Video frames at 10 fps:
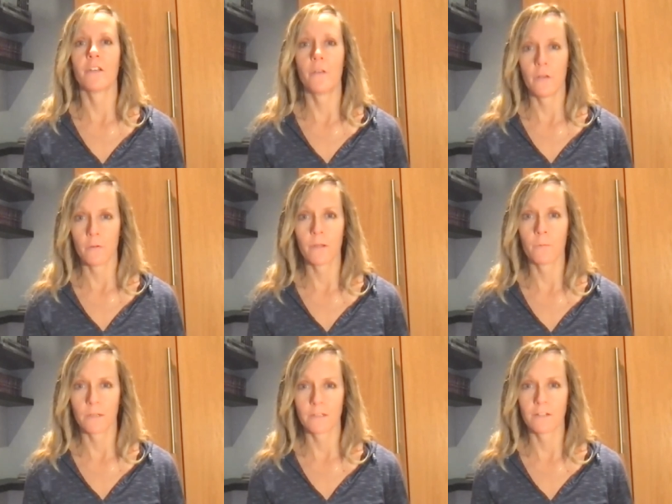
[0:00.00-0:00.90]
knowing
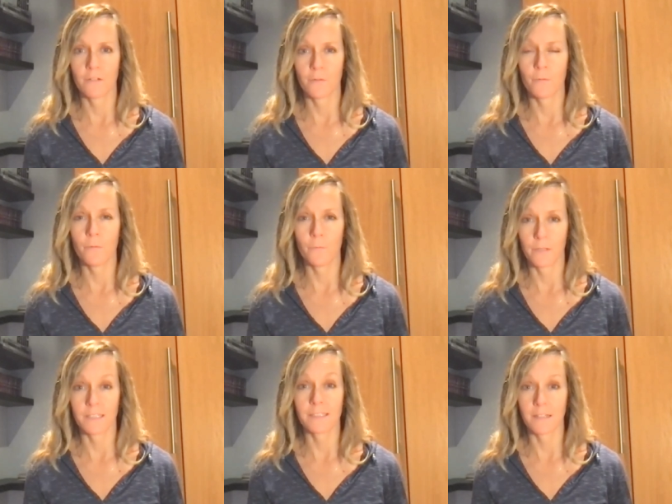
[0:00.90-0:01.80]
what to do
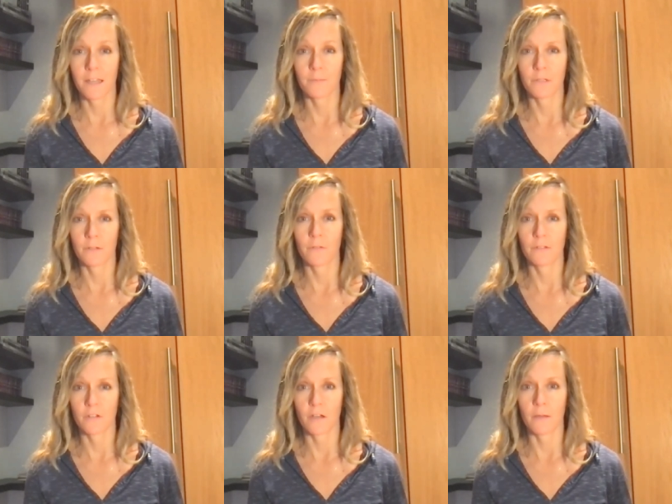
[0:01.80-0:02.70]
when it's time to do the
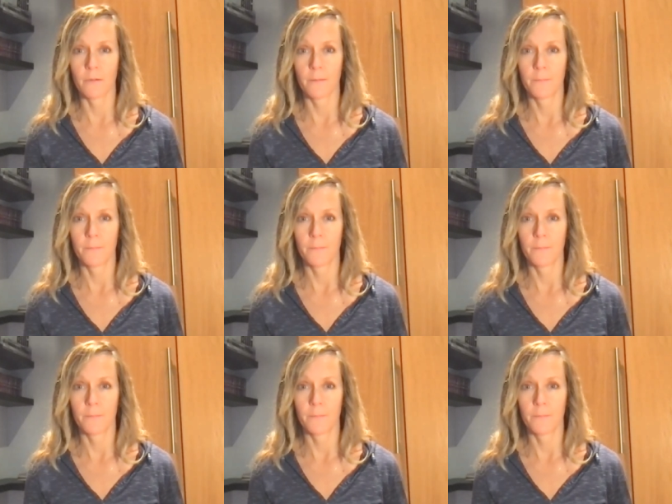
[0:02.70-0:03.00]
job.